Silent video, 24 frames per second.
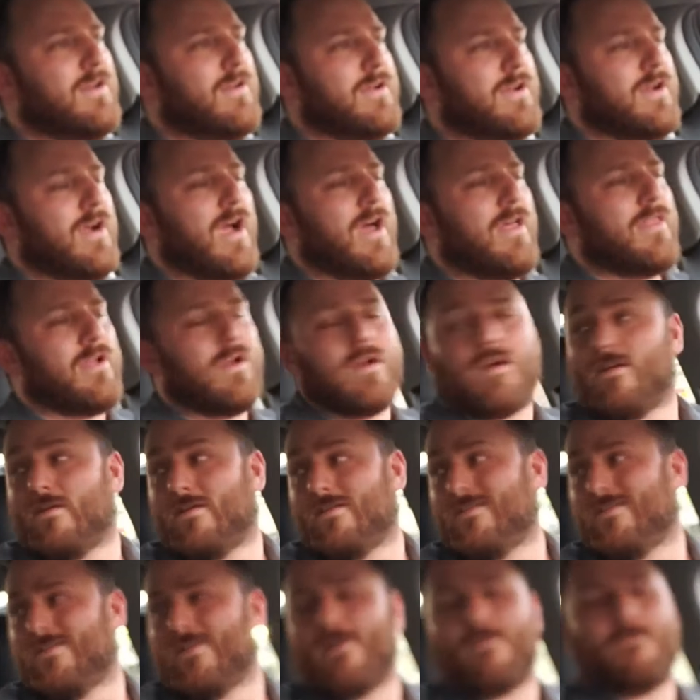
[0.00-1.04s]
your other
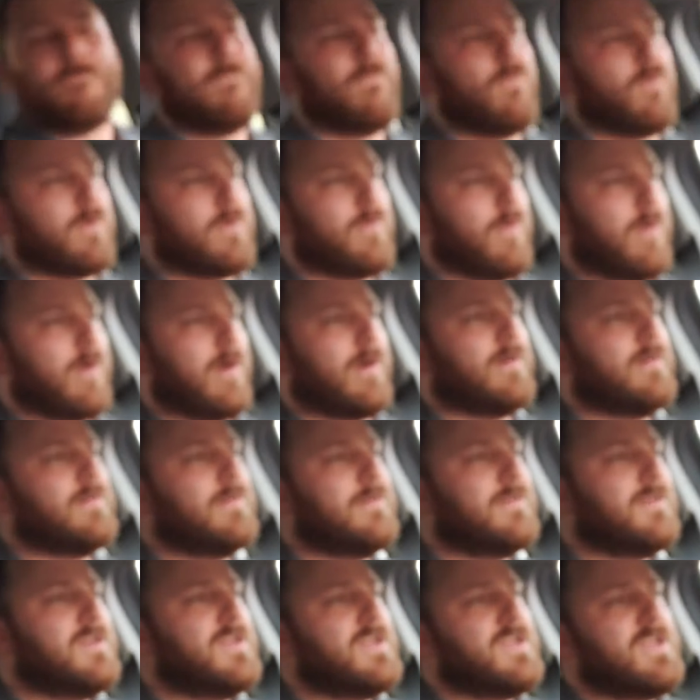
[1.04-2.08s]
four-door
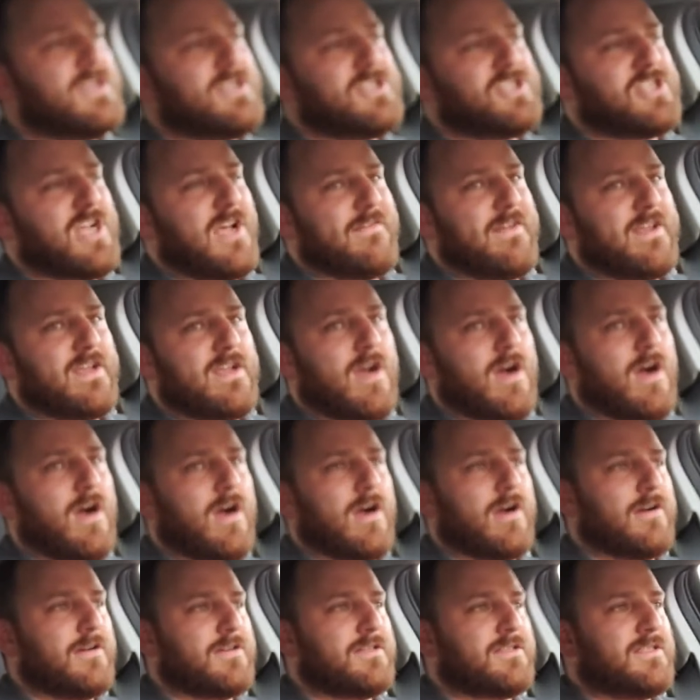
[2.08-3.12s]
Chevy
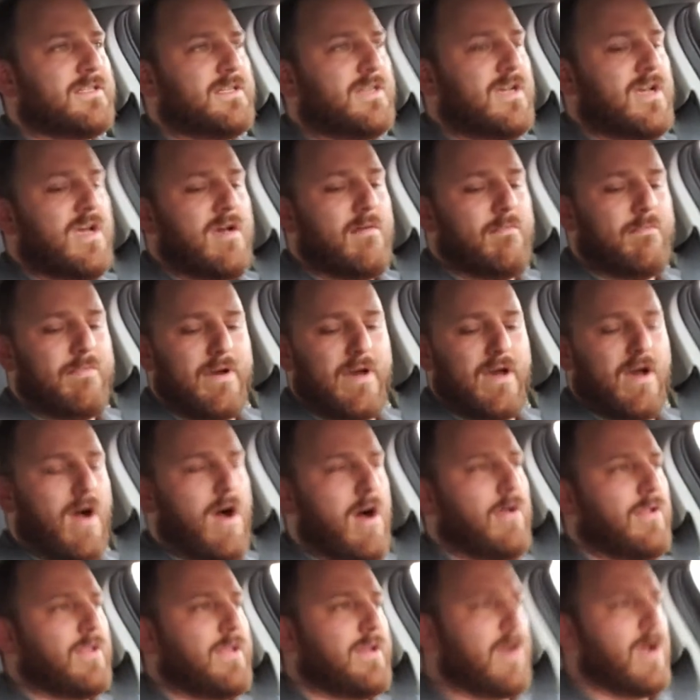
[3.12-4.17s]
cars. But
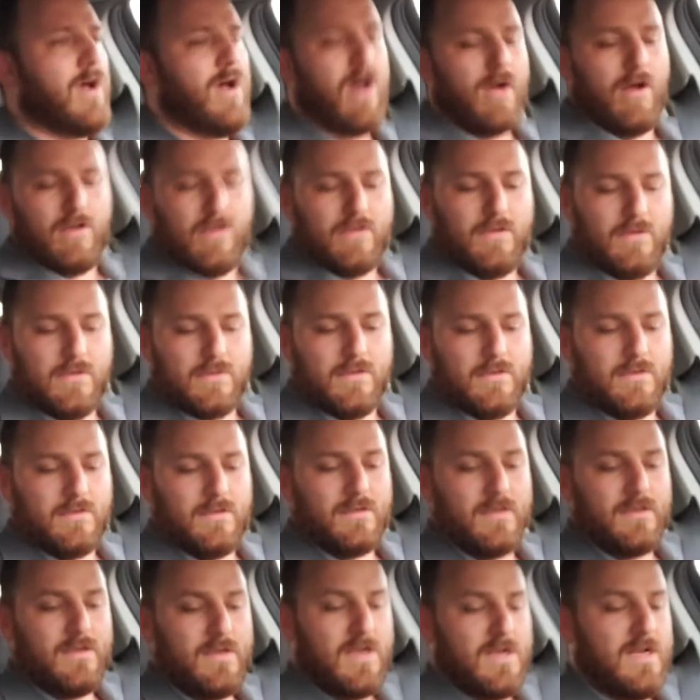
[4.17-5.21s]
all in all,
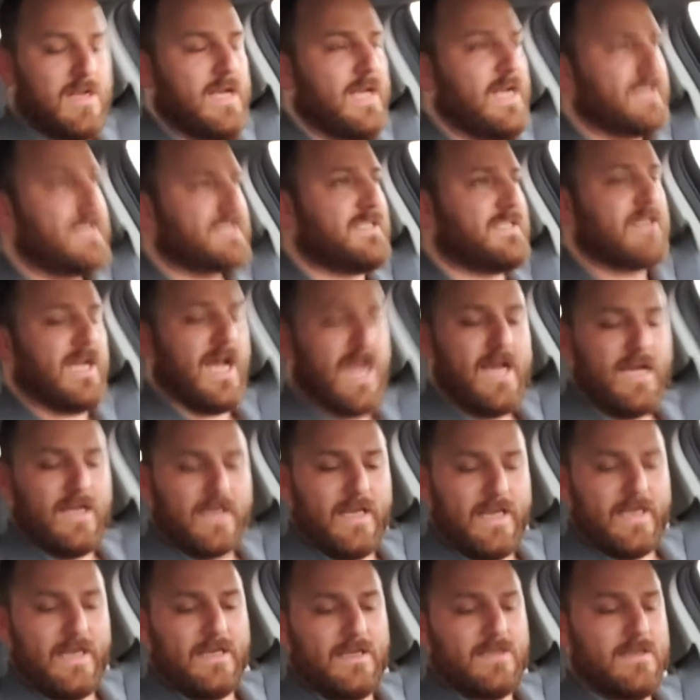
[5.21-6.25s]
its
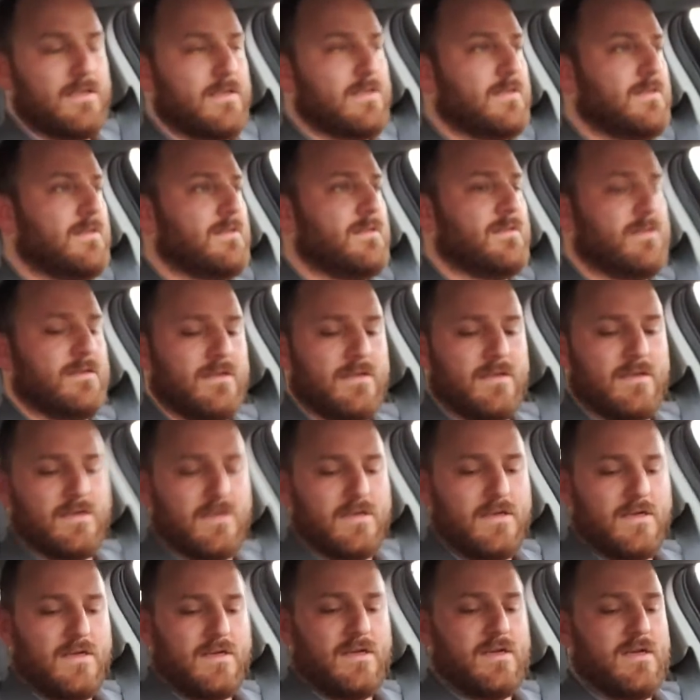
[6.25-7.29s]
styling
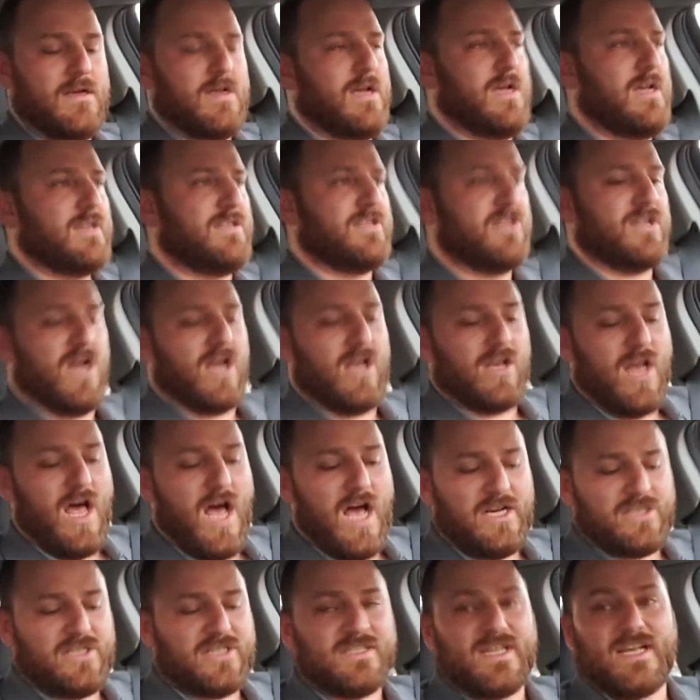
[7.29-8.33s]
is a
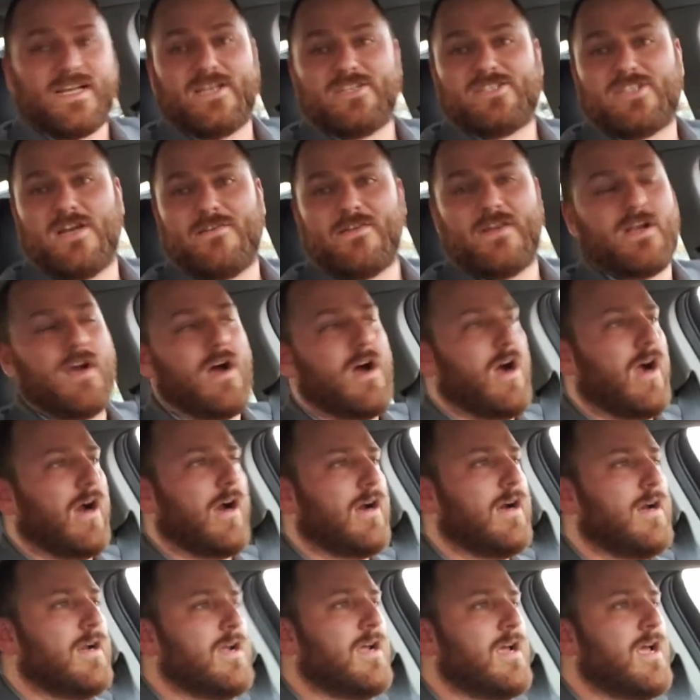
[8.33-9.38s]
lot just like a Chevy
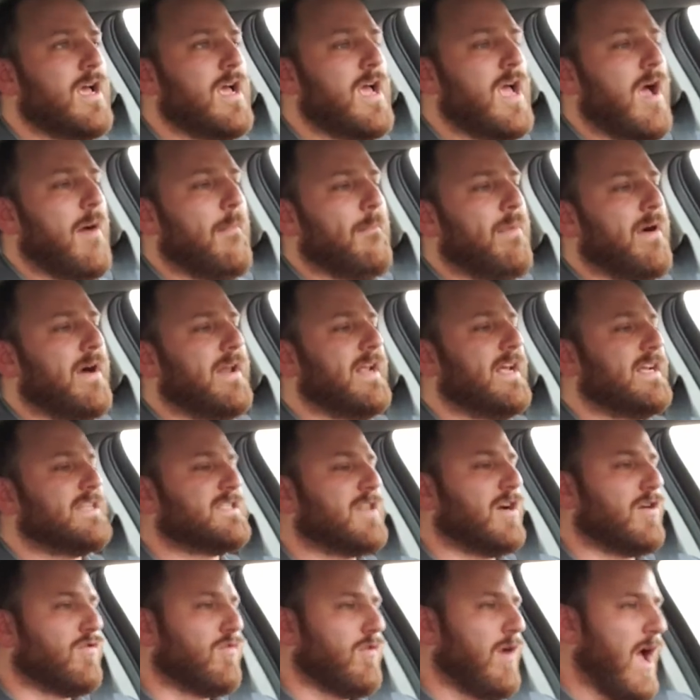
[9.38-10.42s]
car. But
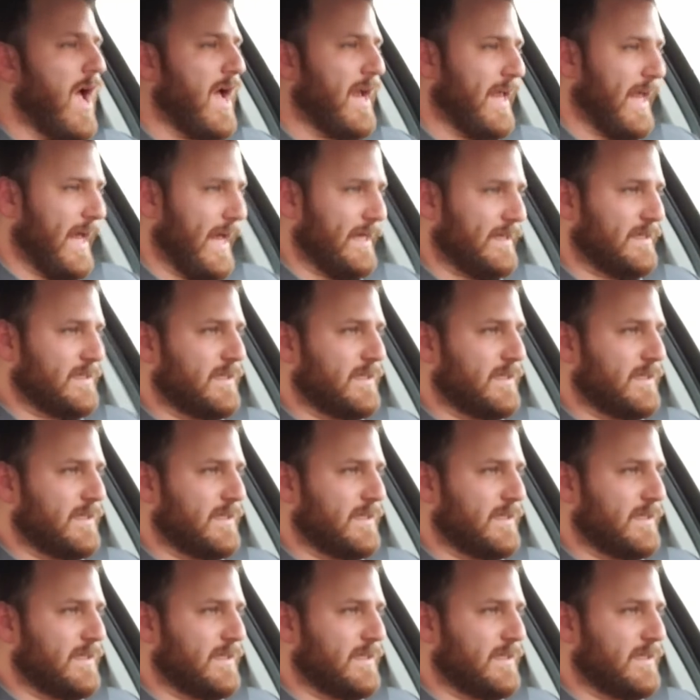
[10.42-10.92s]
it's a rocket.